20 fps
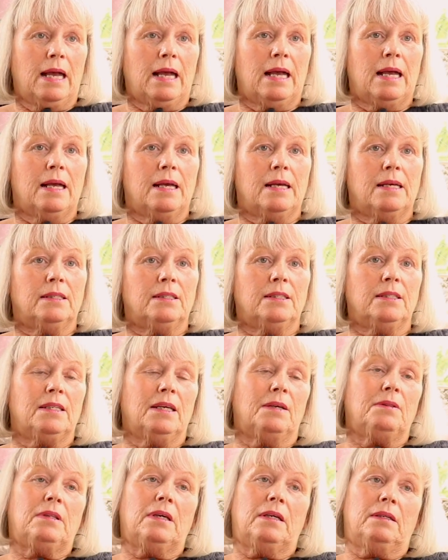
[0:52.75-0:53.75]
and
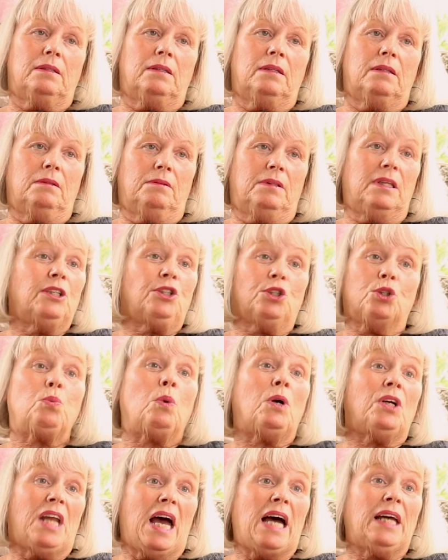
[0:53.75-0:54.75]
that they just
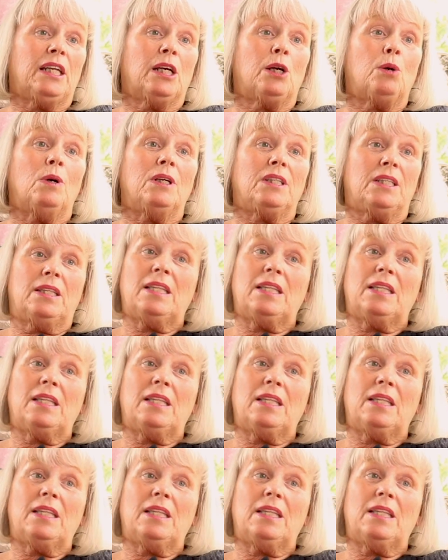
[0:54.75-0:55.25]
weren't adequate,